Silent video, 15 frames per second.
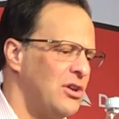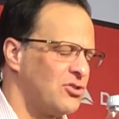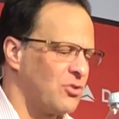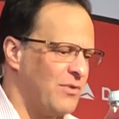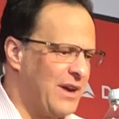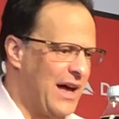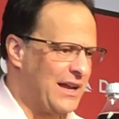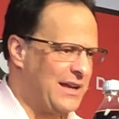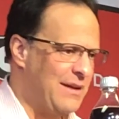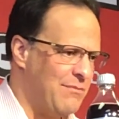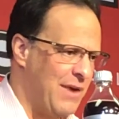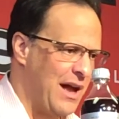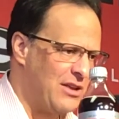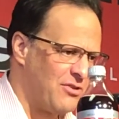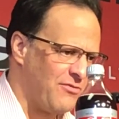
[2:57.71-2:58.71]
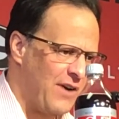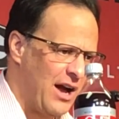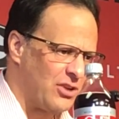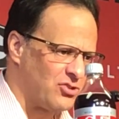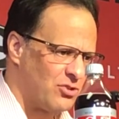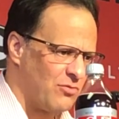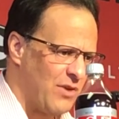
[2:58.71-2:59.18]
So we got to keep
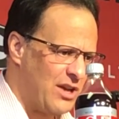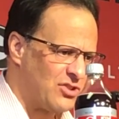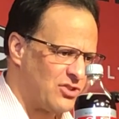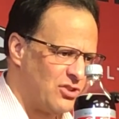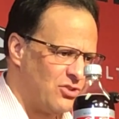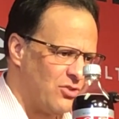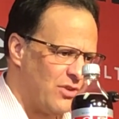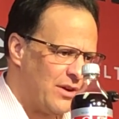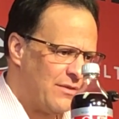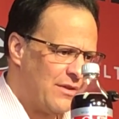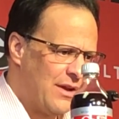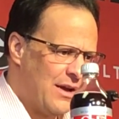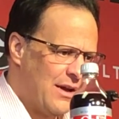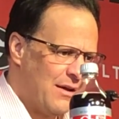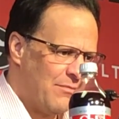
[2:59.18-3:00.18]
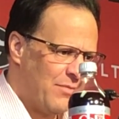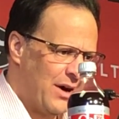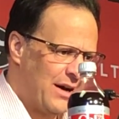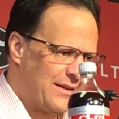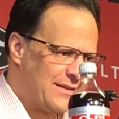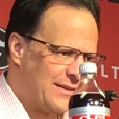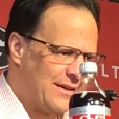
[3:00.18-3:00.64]
manufacturing ways to do it.
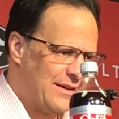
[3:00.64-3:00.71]
But